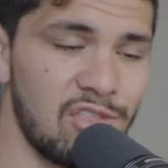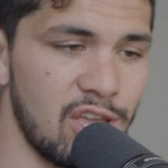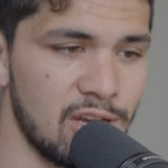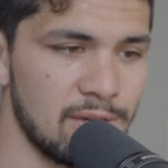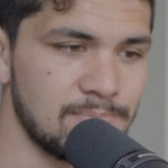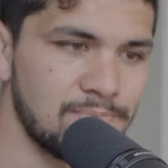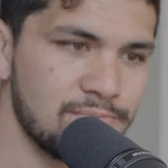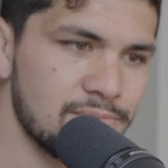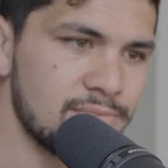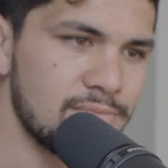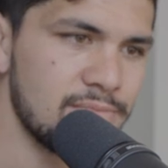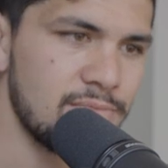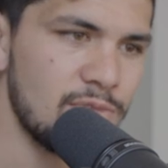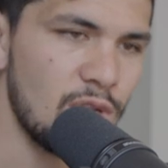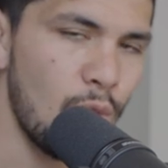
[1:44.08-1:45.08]
there.
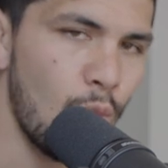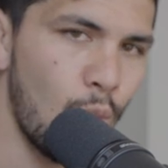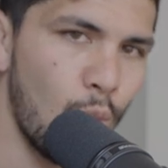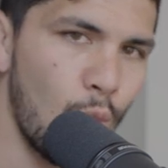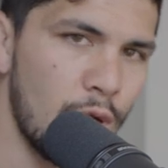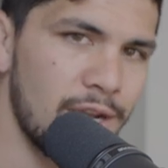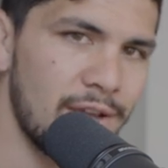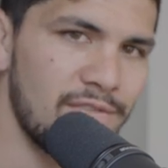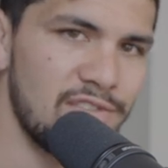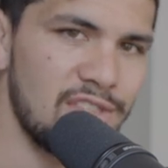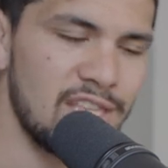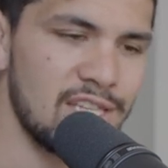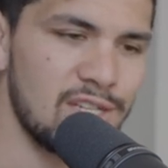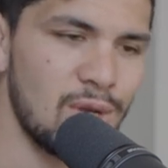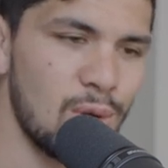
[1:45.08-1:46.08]
One of
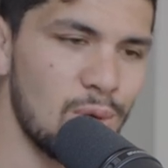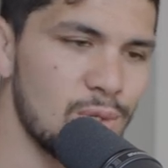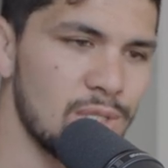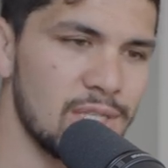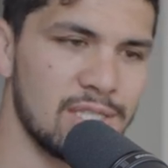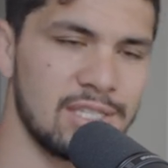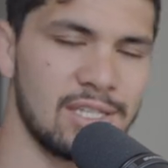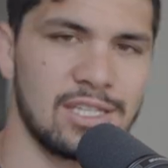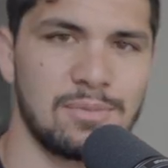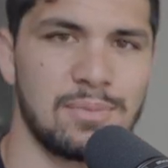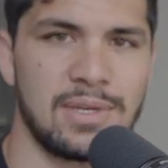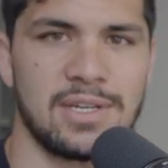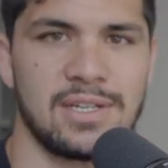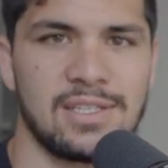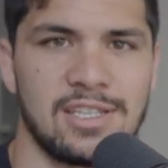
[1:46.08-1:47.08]
the coolest
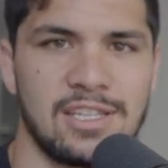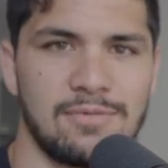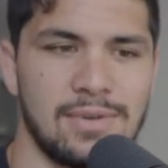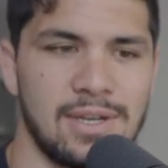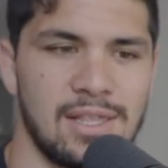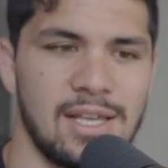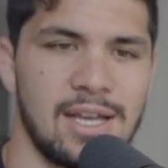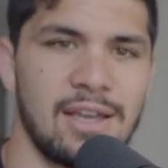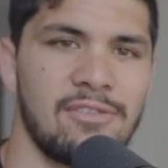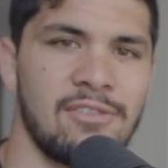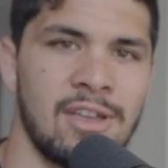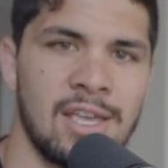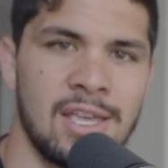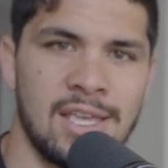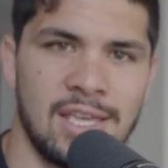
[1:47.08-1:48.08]
experiences of my life.
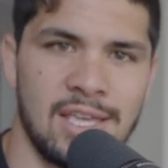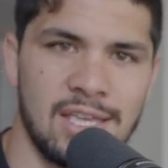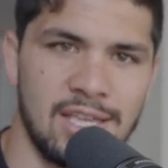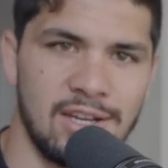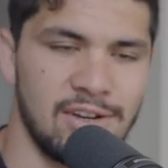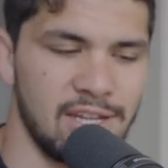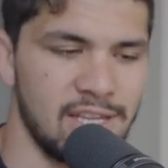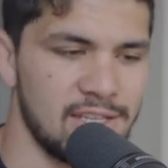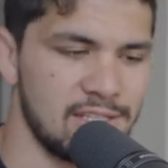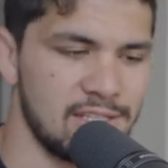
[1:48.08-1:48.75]
Here it